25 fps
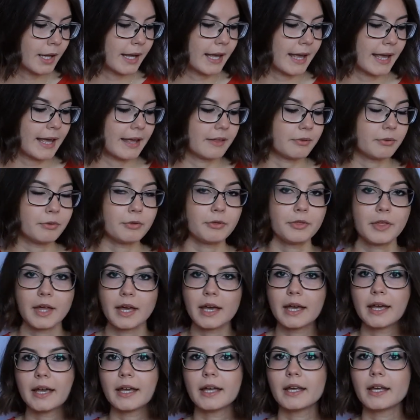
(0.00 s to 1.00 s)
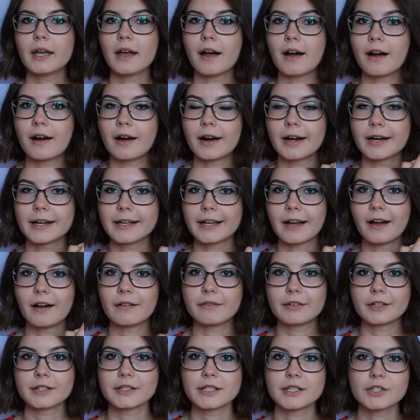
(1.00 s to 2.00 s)
and they are
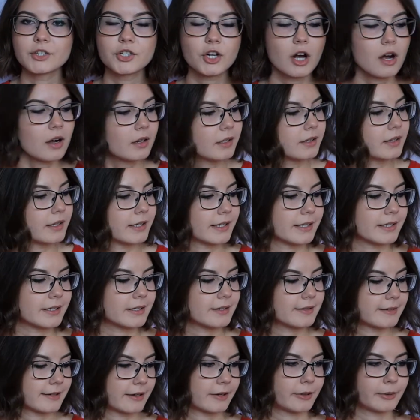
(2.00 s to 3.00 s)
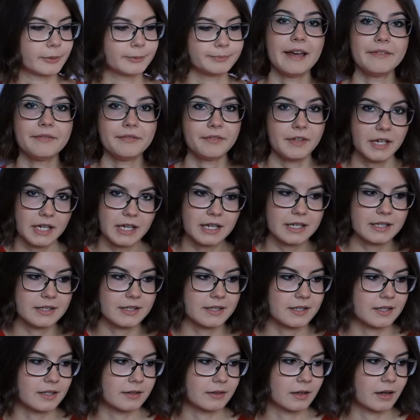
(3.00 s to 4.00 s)
covered in chocolate. So, and
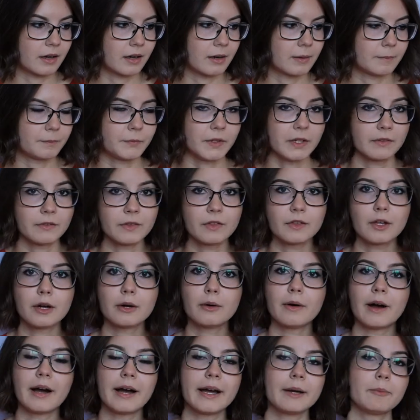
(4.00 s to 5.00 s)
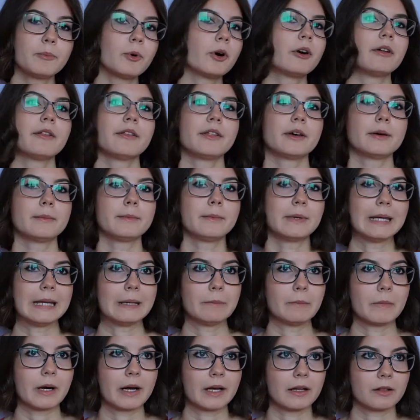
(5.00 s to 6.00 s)
these, even though I bought them in
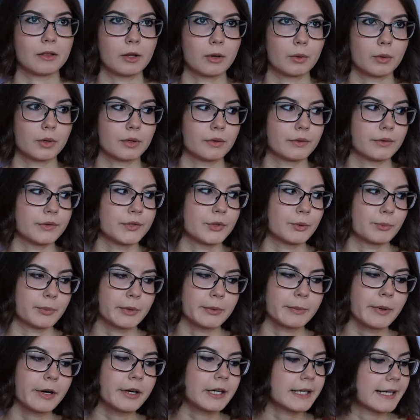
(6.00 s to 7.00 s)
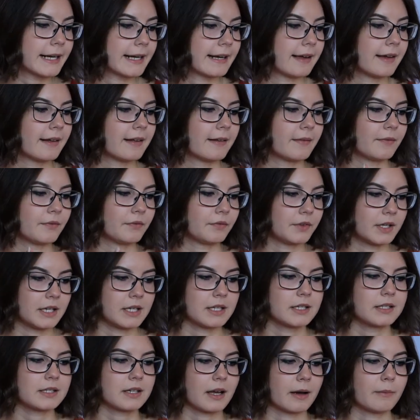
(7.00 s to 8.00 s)
my local supermarket,
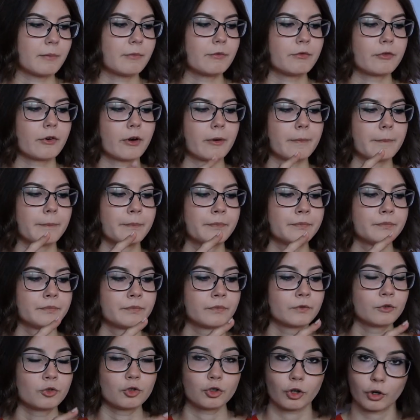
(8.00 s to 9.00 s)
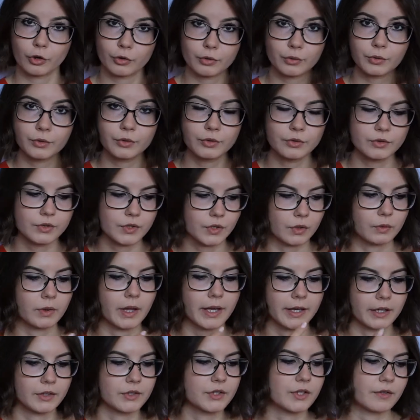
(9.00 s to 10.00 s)
these come from Toruń, so
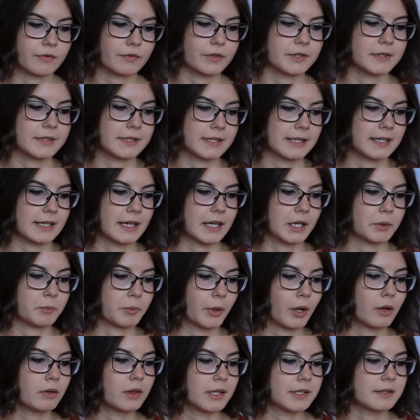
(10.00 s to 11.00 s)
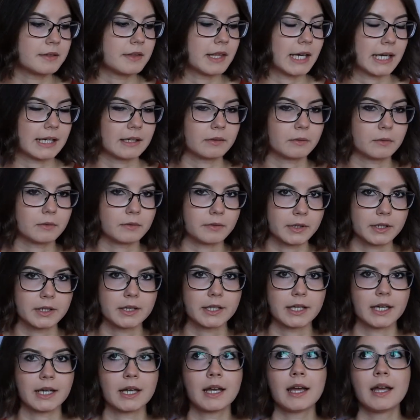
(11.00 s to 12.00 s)
like a different city in Poland that
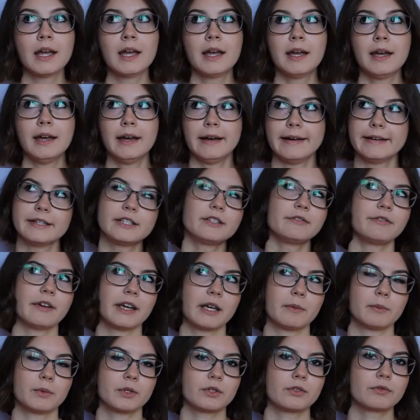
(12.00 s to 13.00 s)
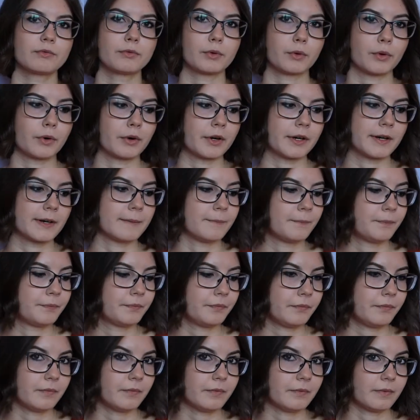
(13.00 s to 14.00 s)
really is famous for
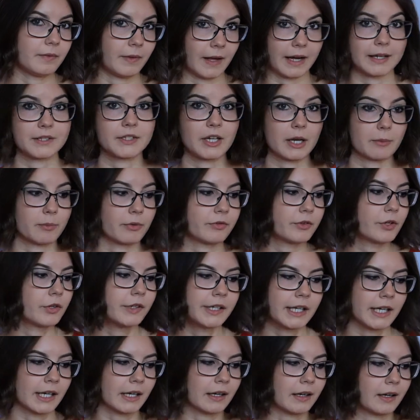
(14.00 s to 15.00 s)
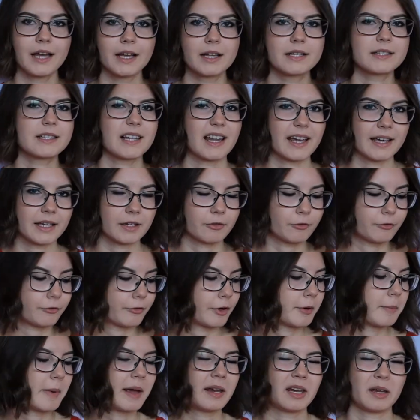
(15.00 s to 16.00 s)
that type of cookie. It's like
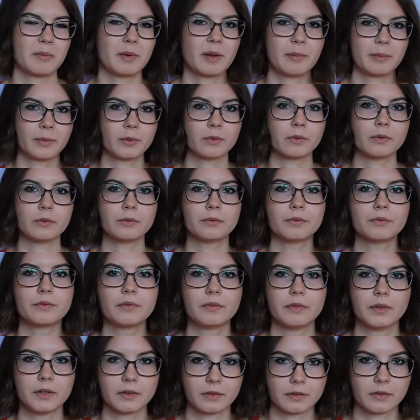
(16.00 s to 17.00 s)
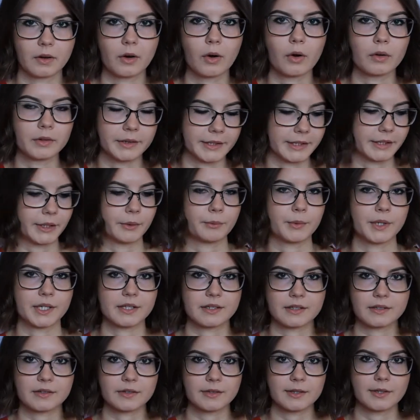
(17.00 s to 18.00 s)
for many people the only
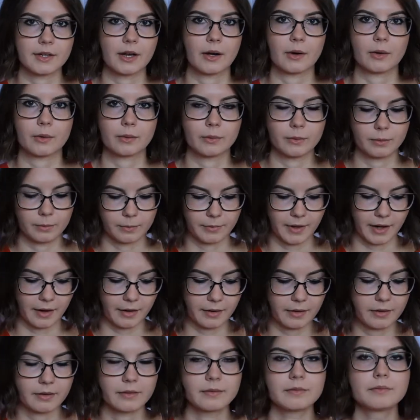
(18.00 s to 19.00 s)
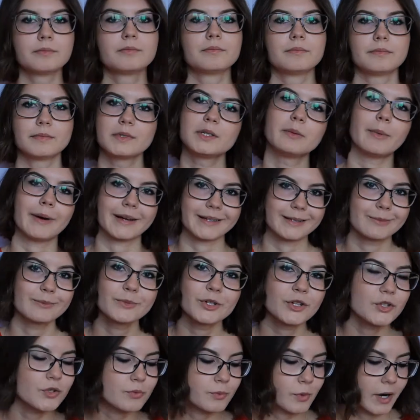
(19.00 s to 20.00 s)
reason to go there to buy some
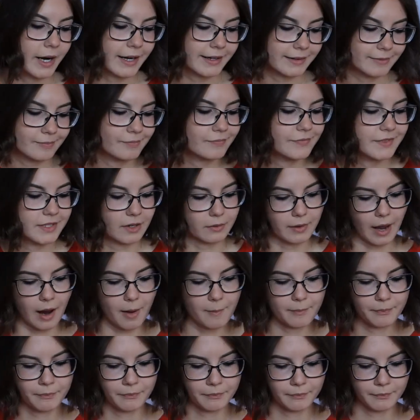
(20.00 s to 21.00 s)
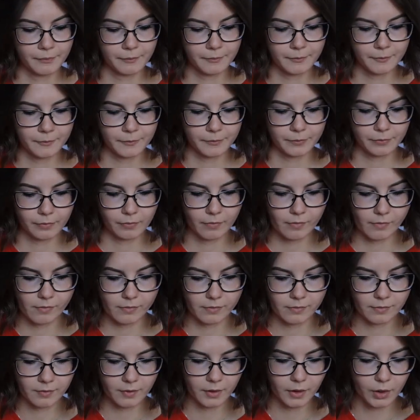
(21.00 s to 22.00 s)
gingerbread. So yeah.
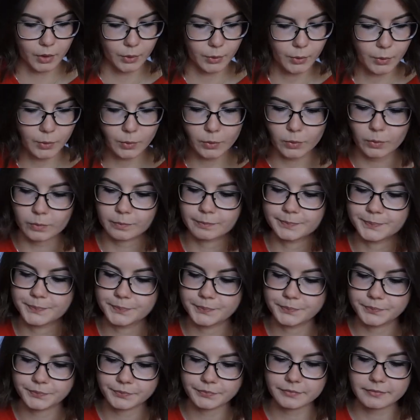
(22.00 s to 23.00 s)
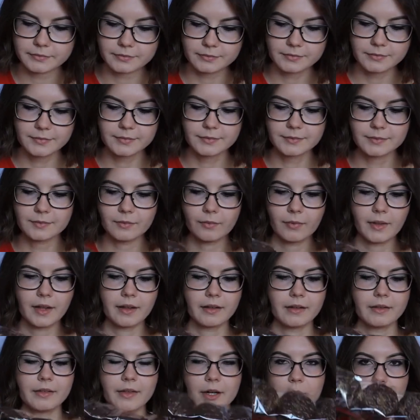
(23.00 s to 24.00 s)
Ooh,
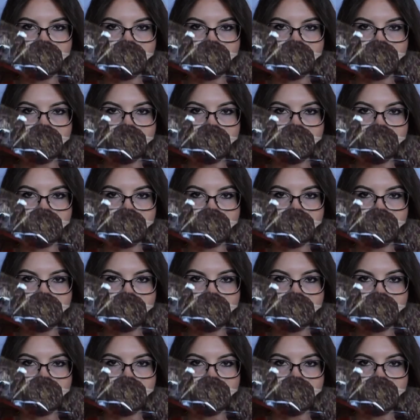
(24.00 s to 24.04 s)
they're